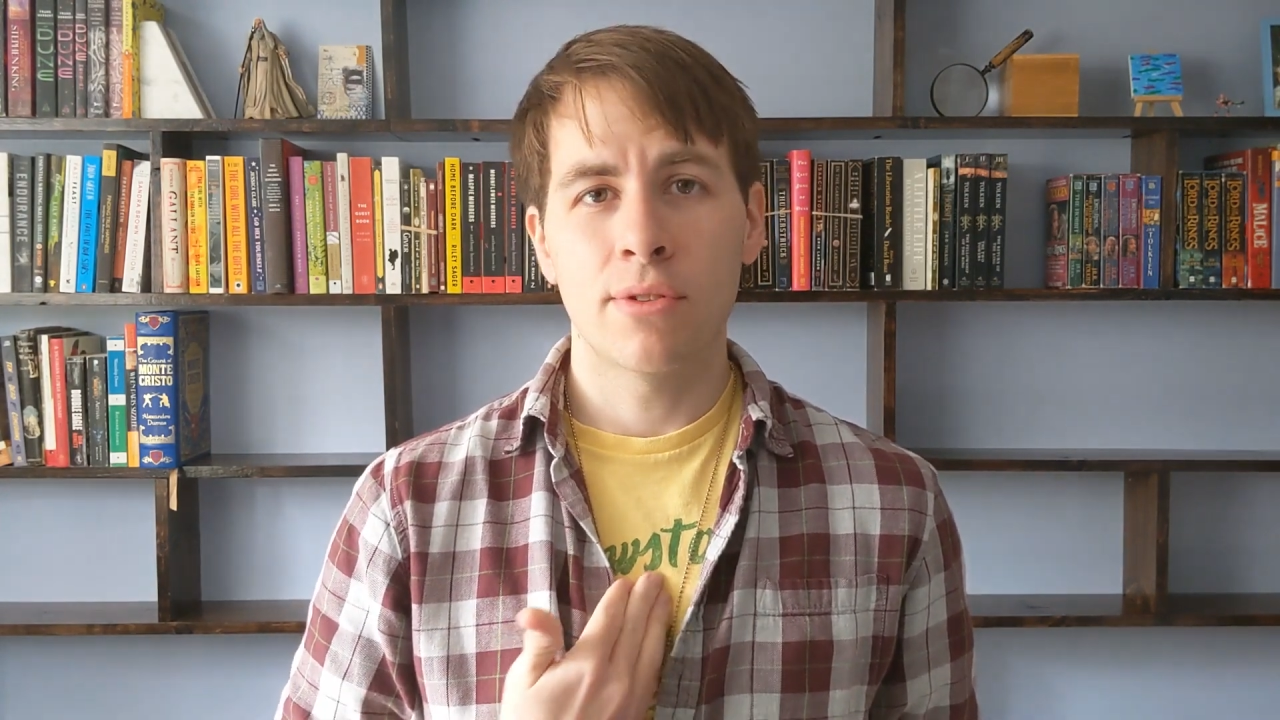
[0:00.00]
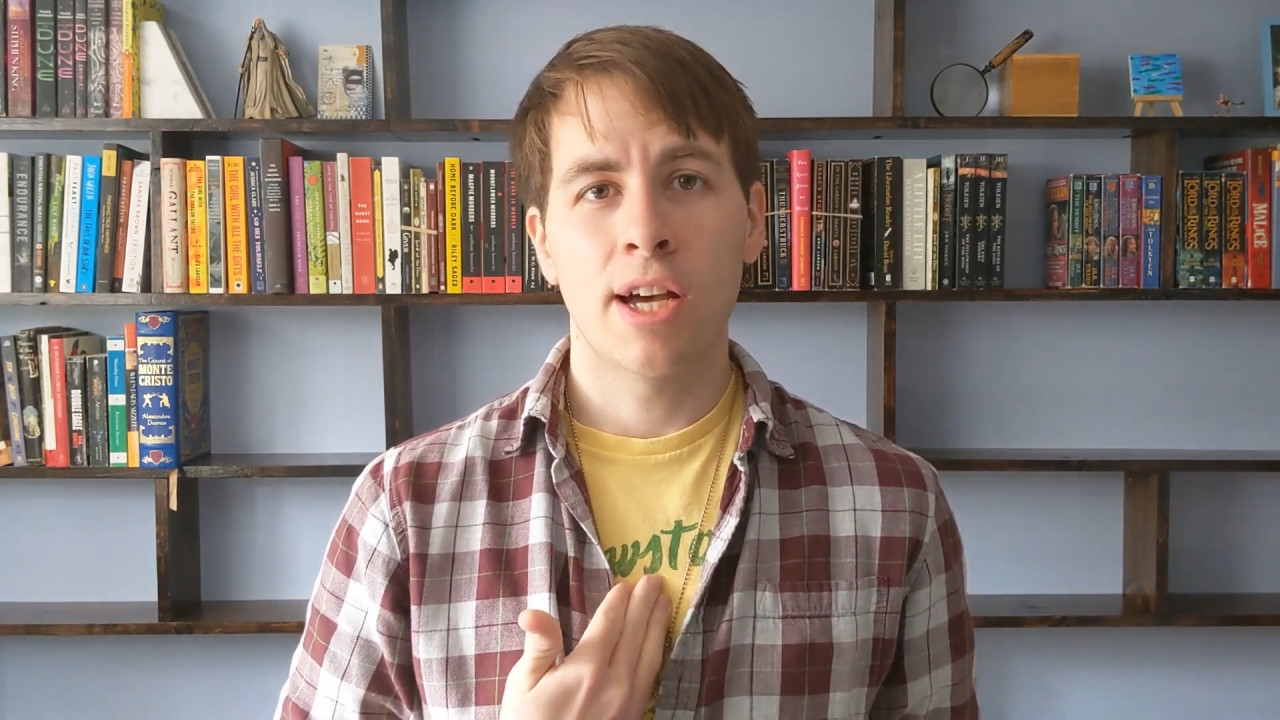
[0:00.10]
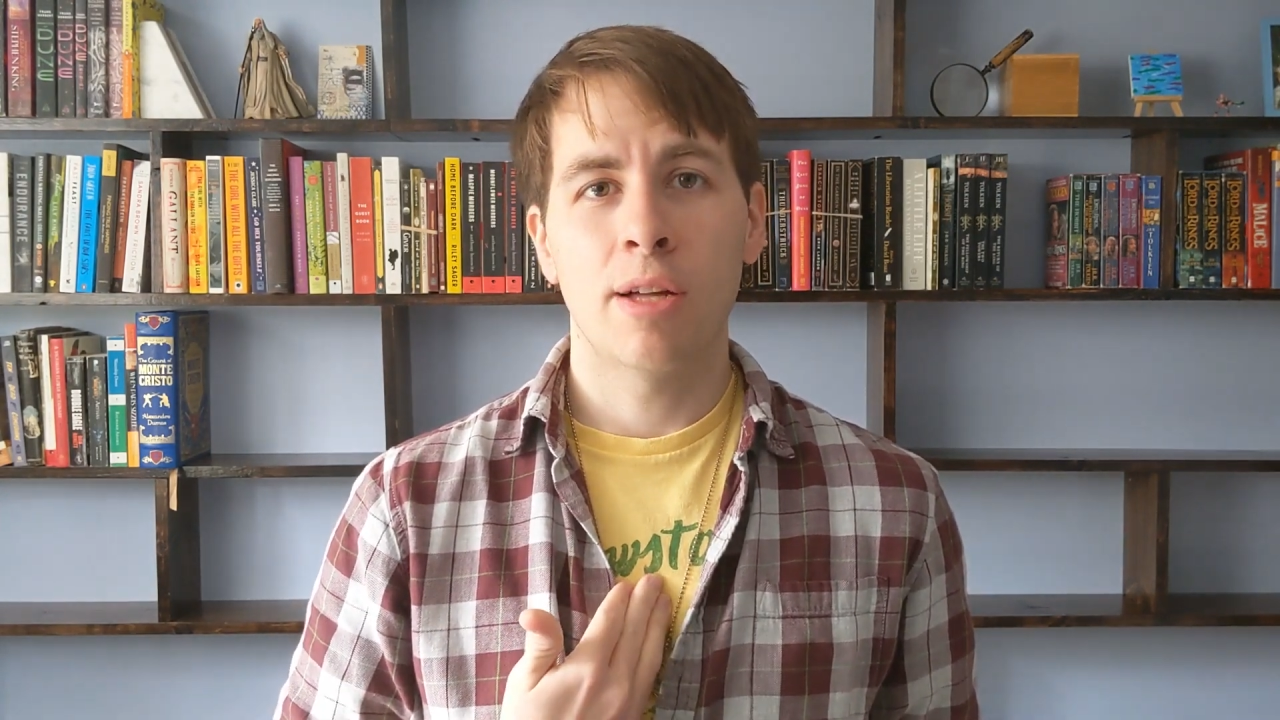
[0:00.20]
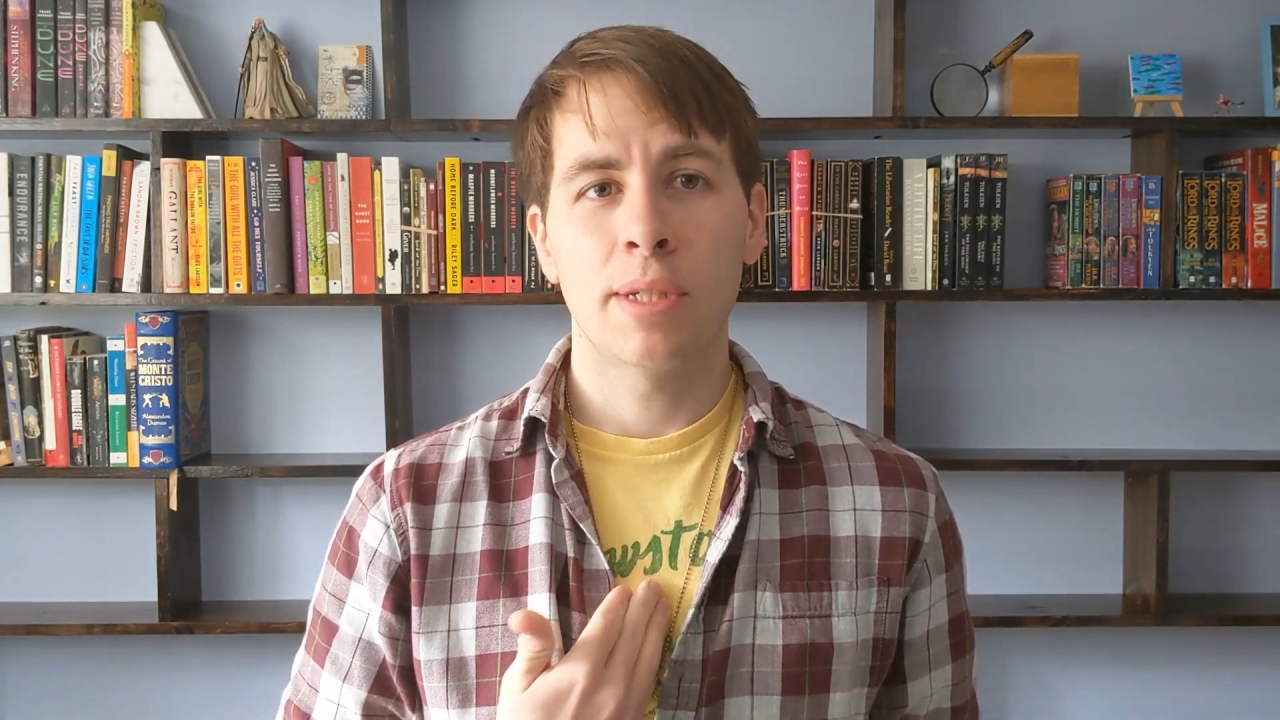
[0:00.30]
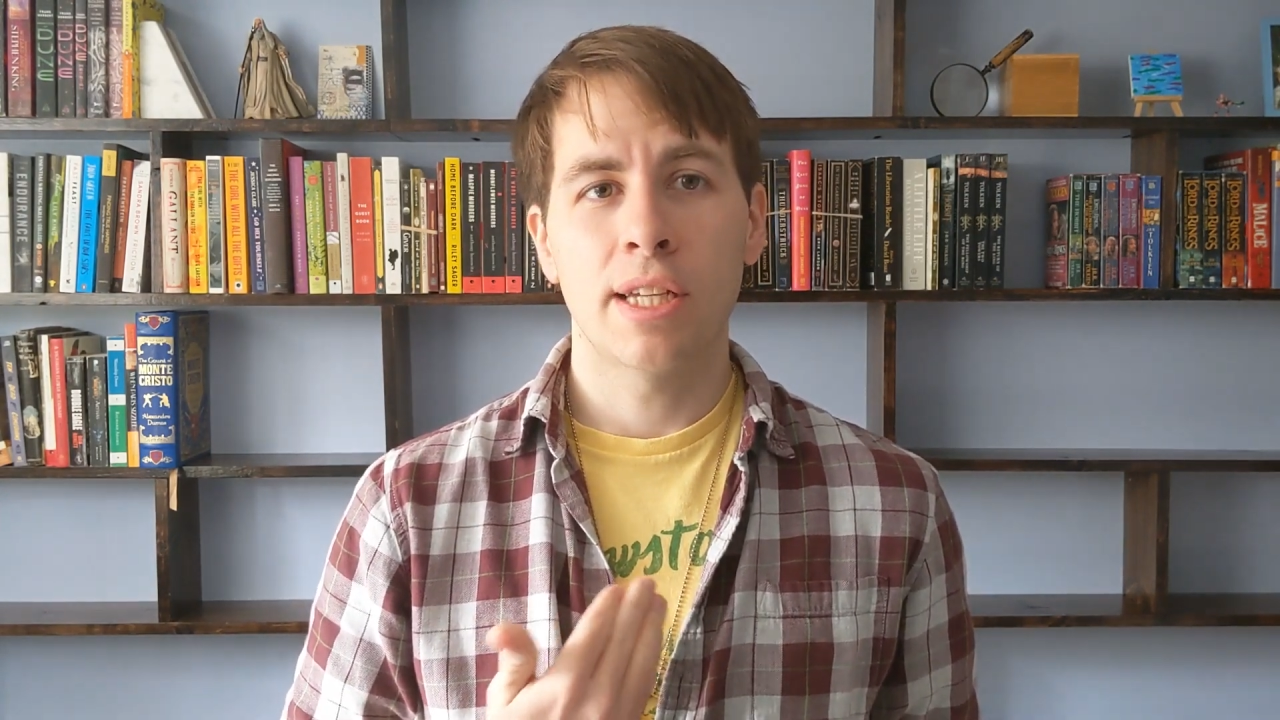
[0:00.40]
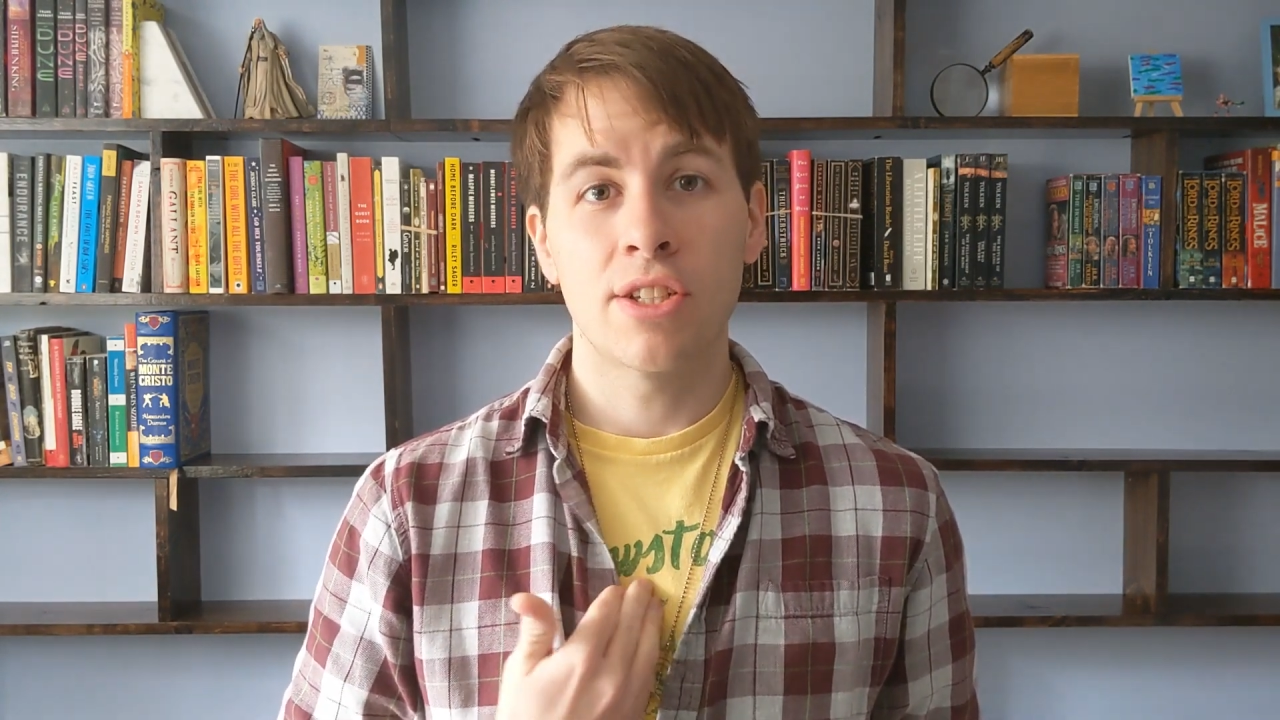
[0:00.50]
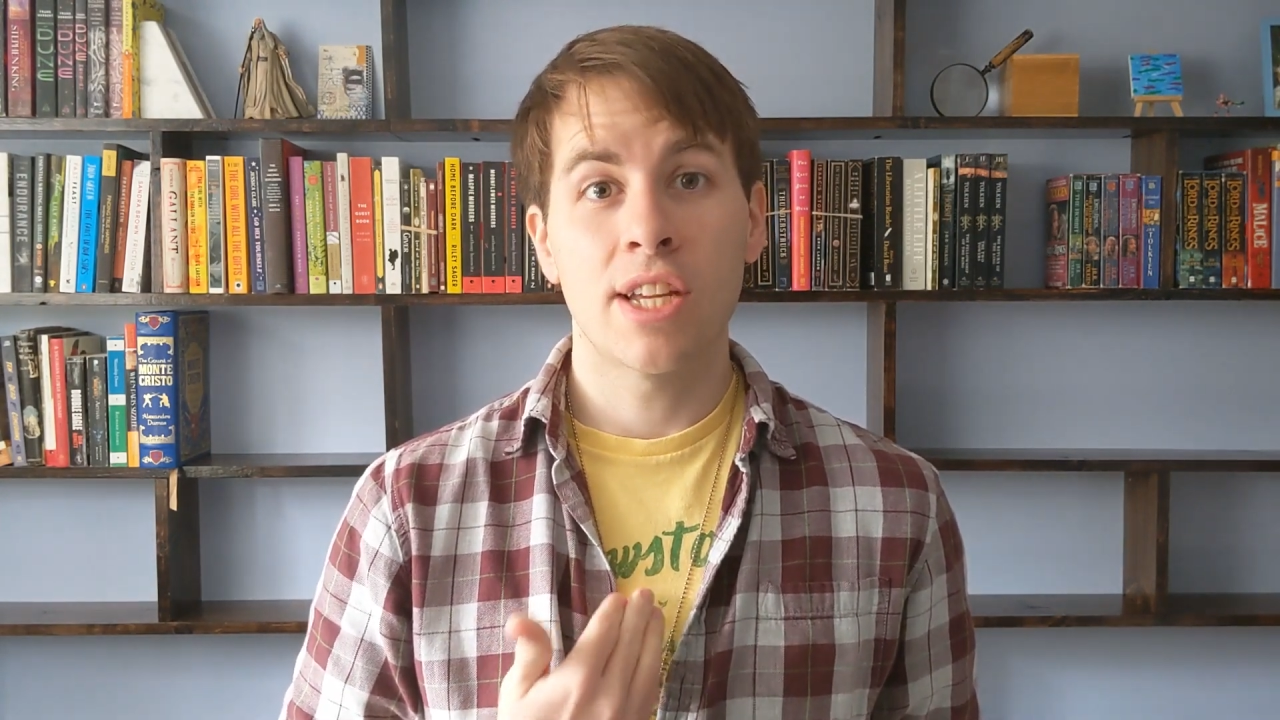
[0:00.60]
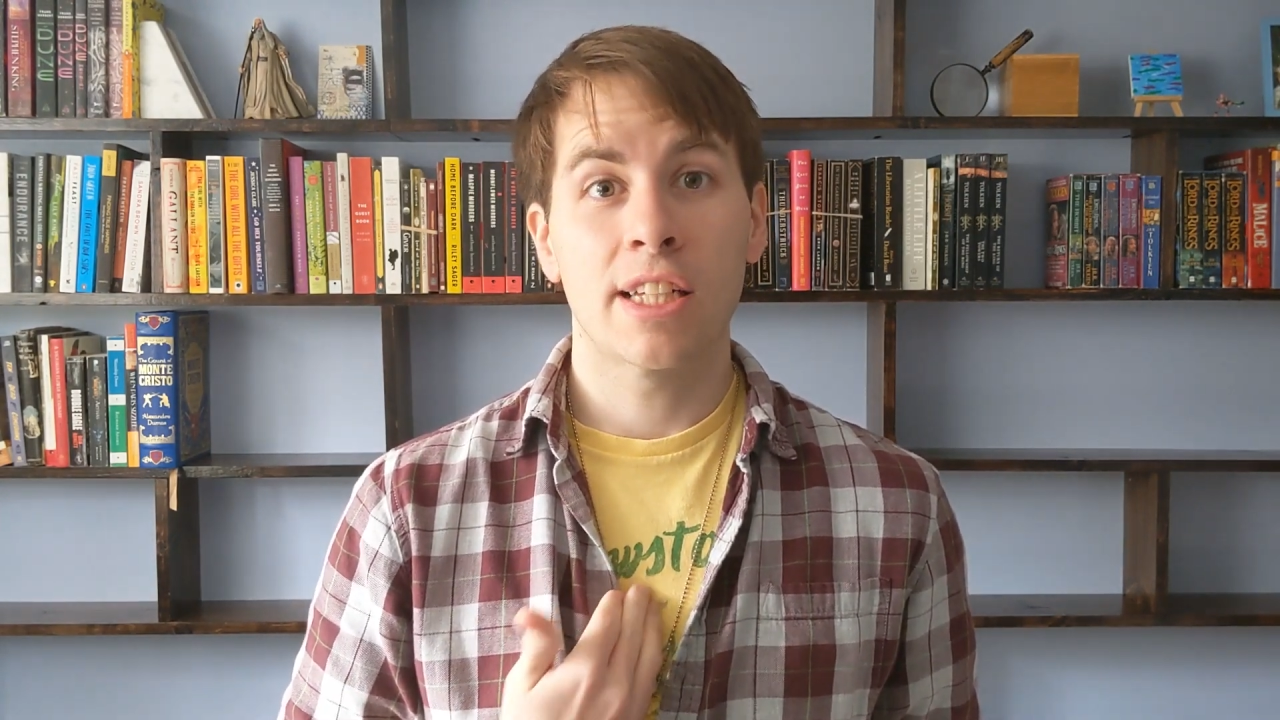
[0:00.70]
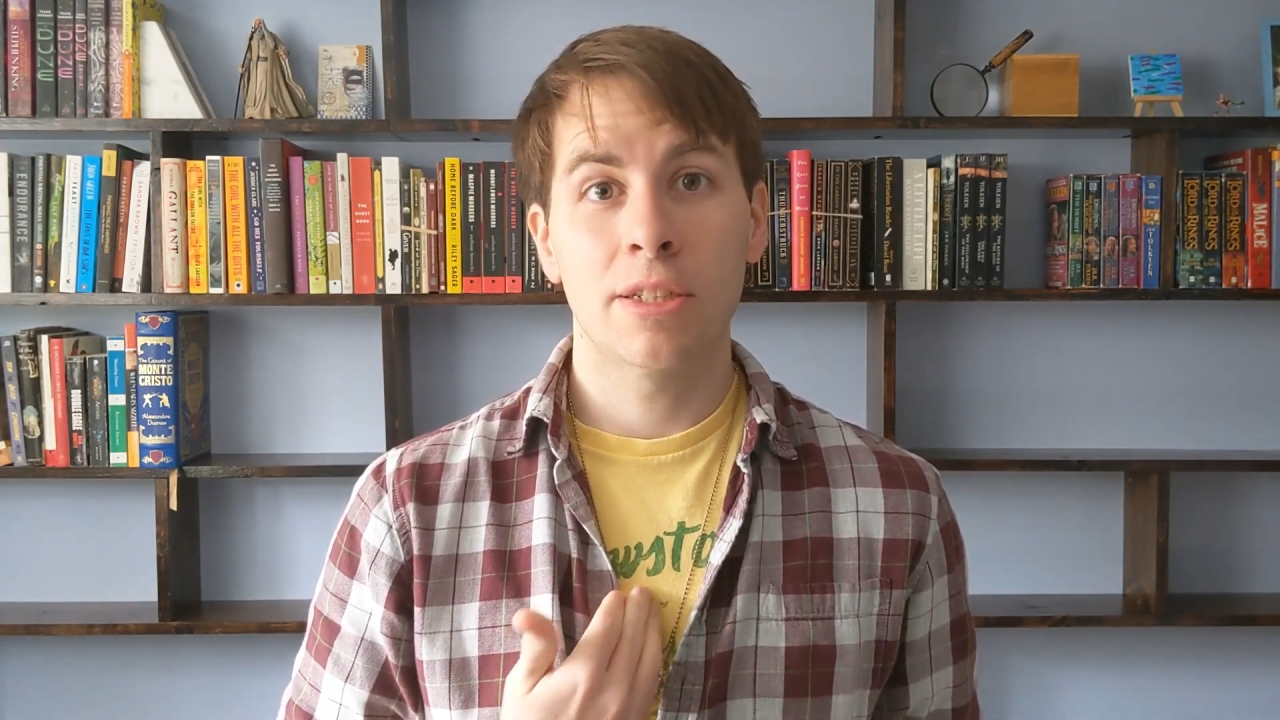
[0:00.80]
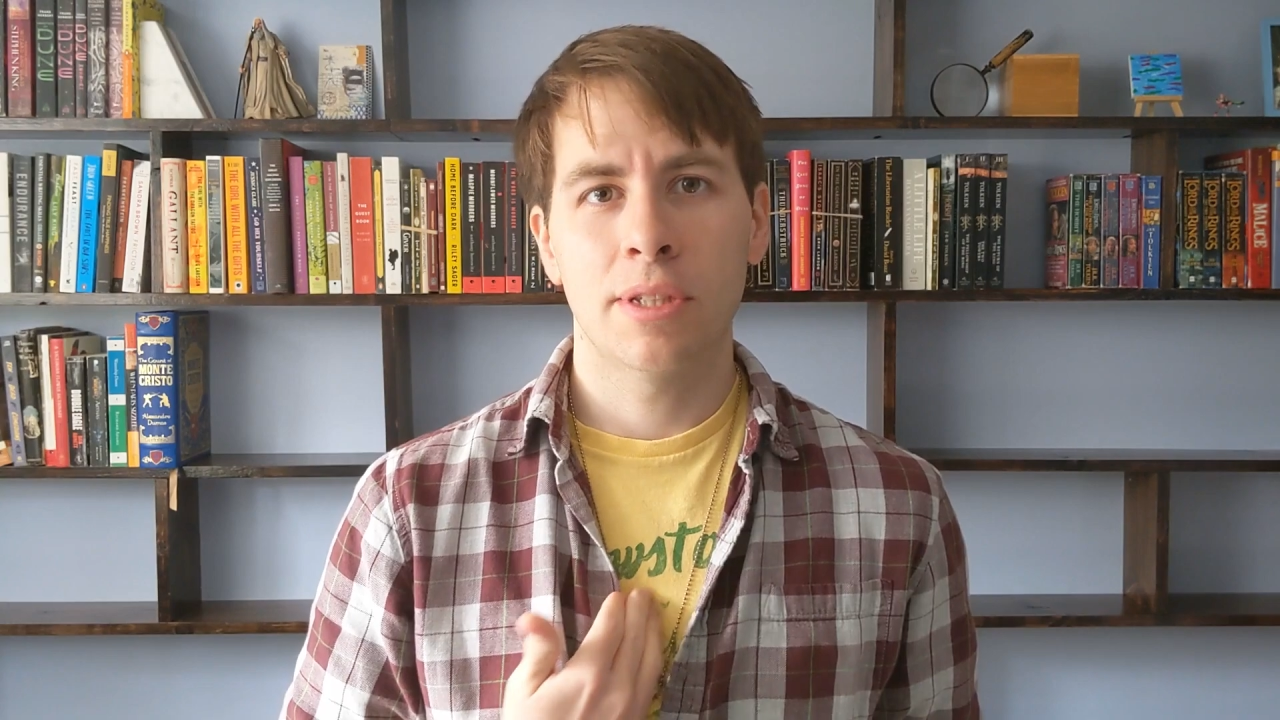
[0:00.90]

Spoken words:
tell me exactly